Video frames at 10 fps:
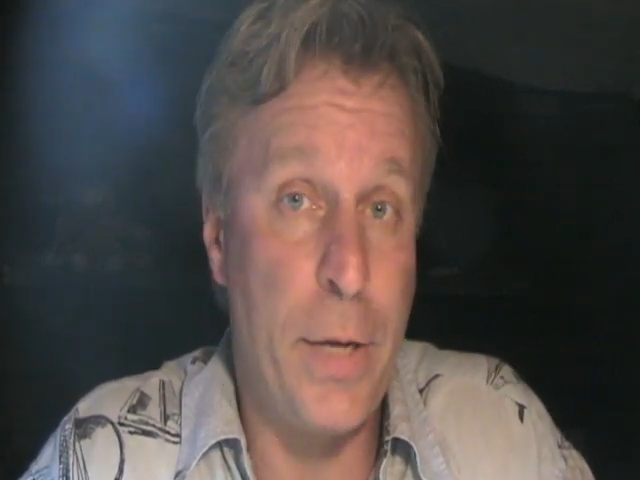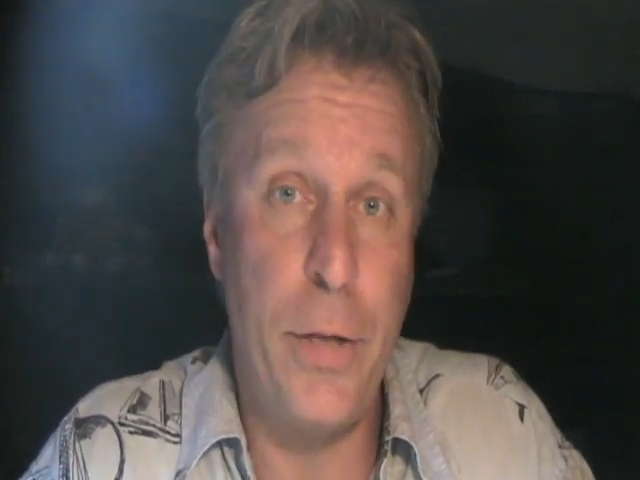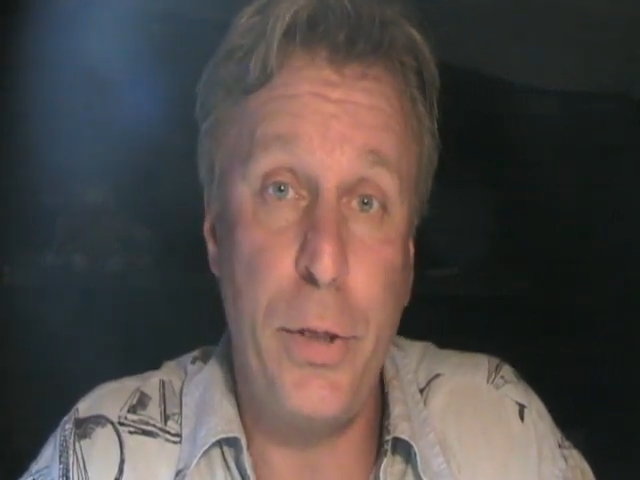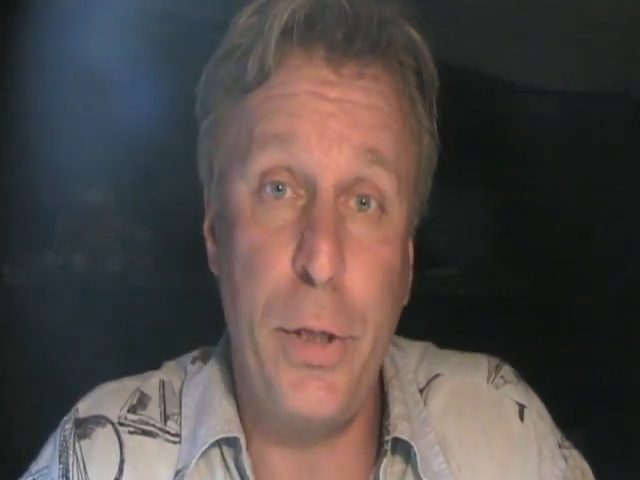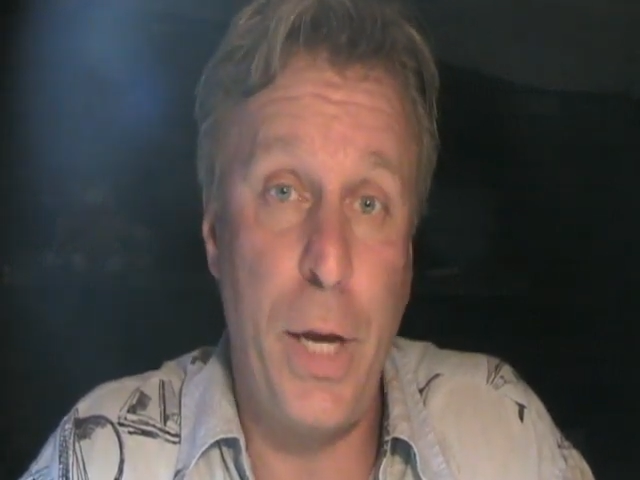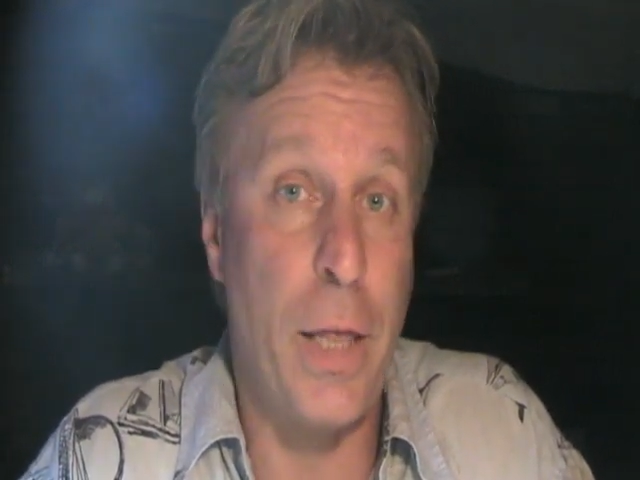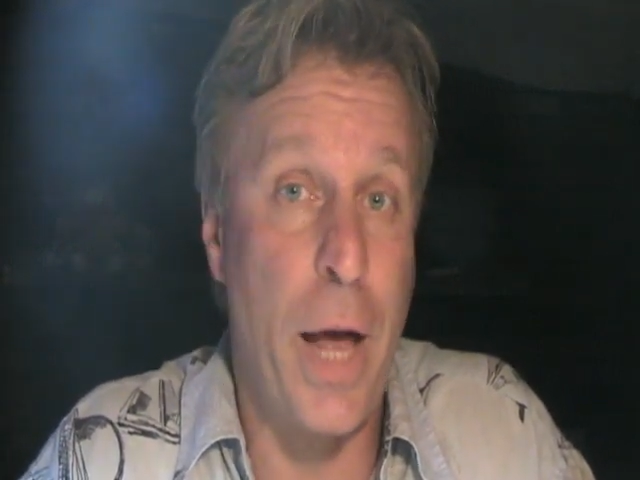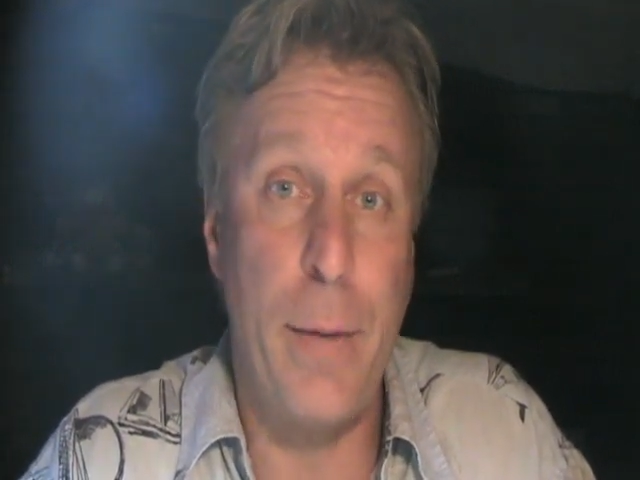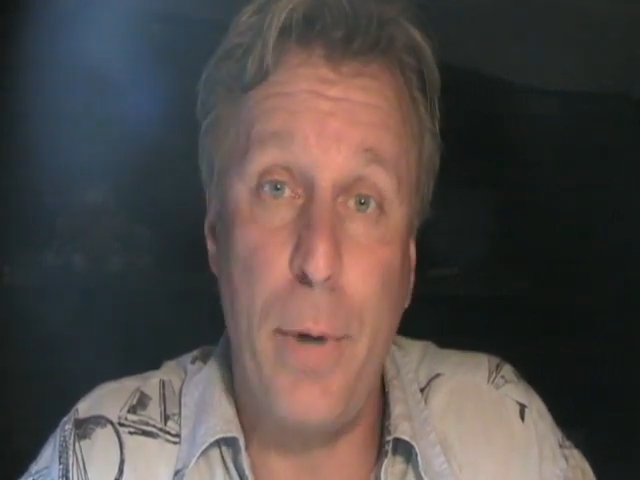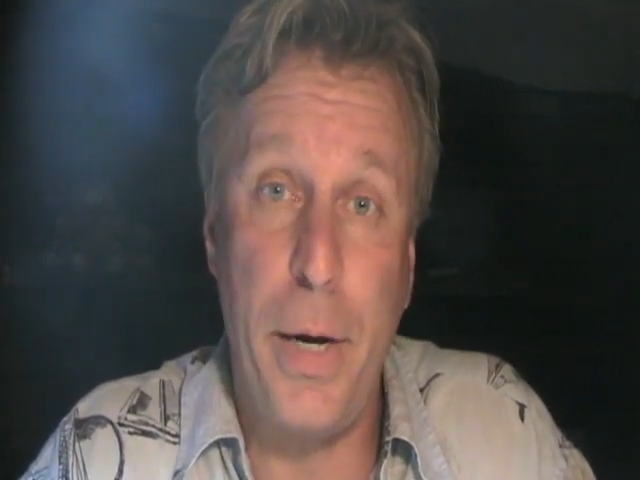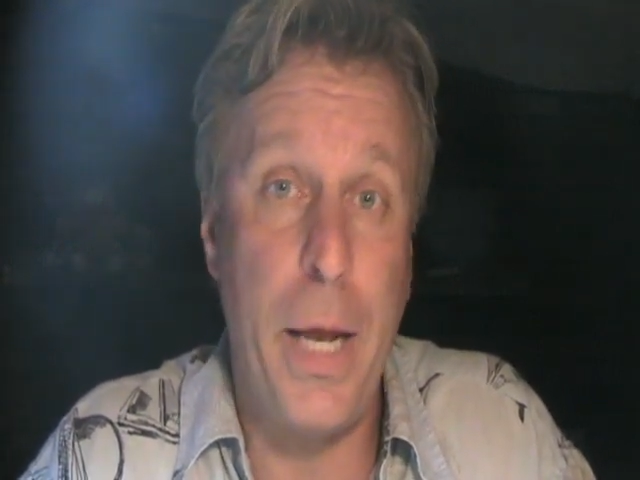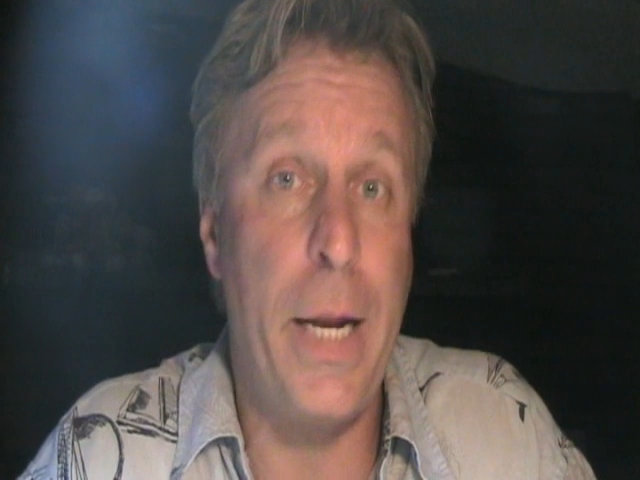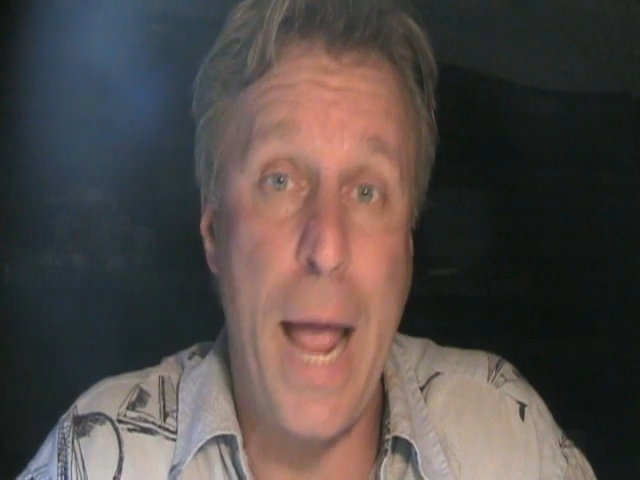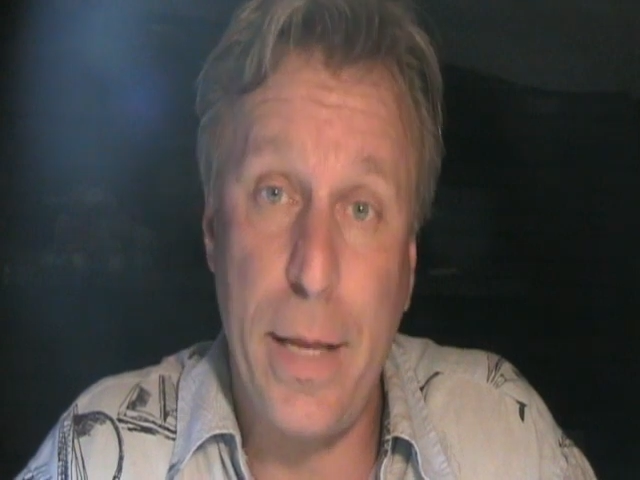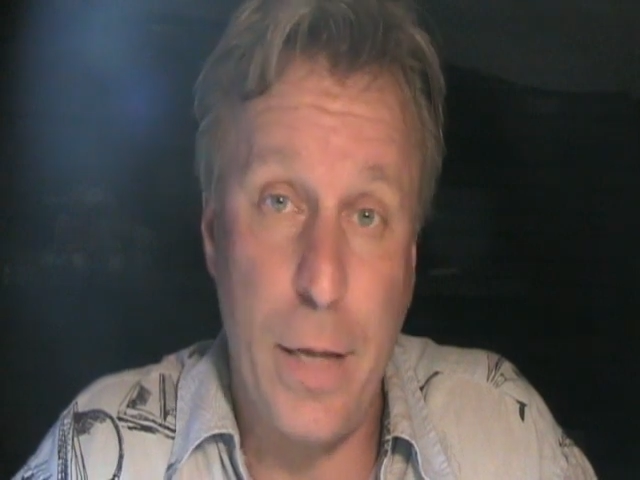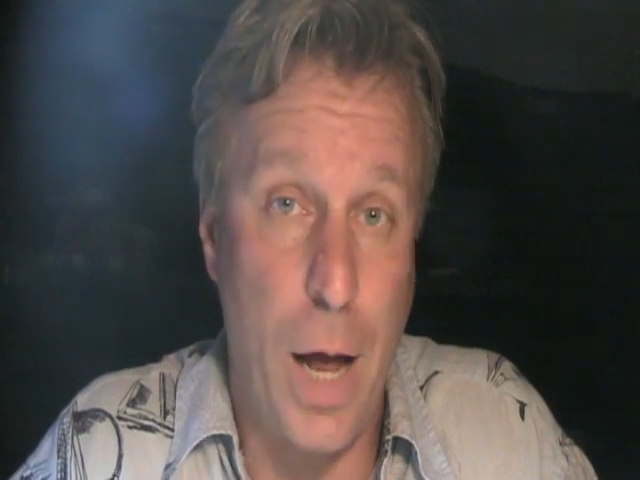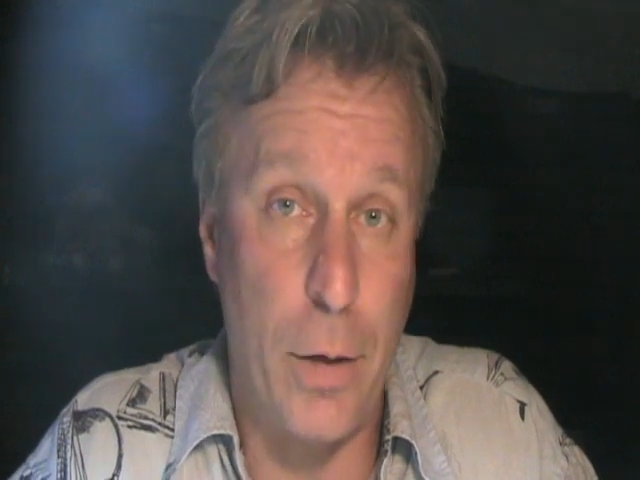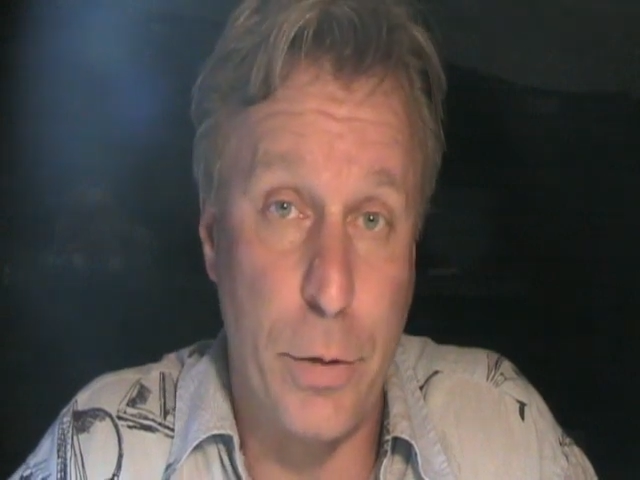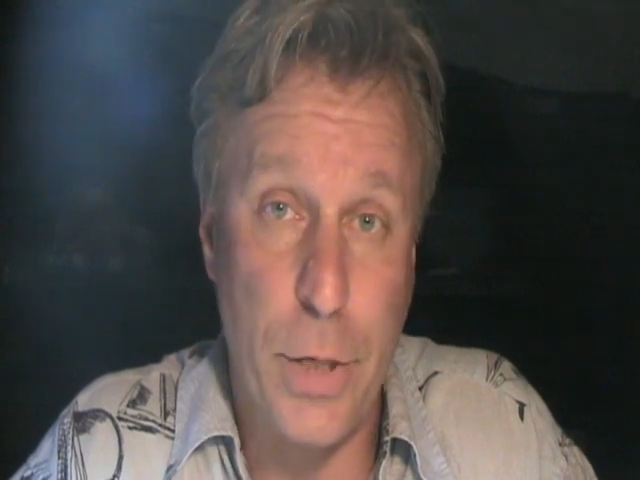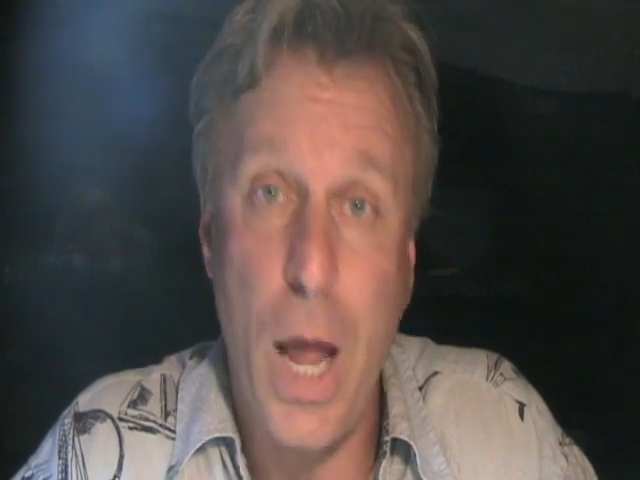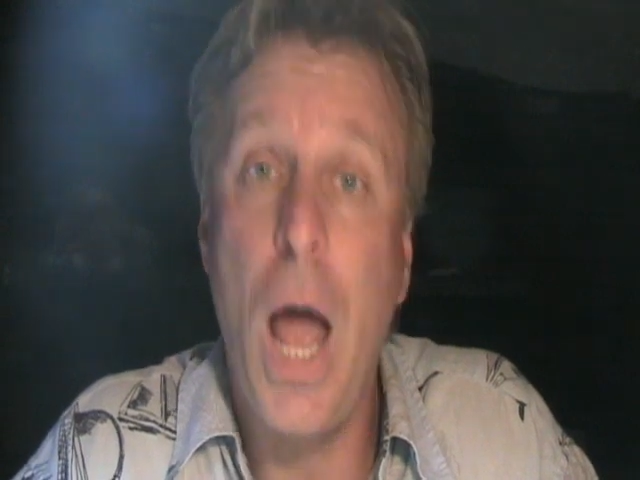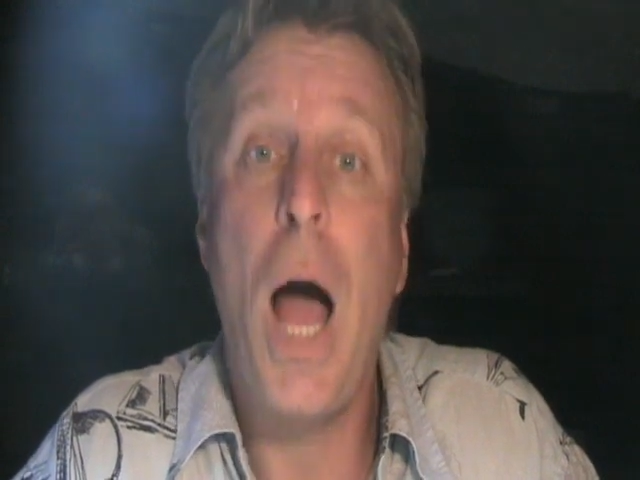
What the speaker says: SCD a lot of money in ad dollars,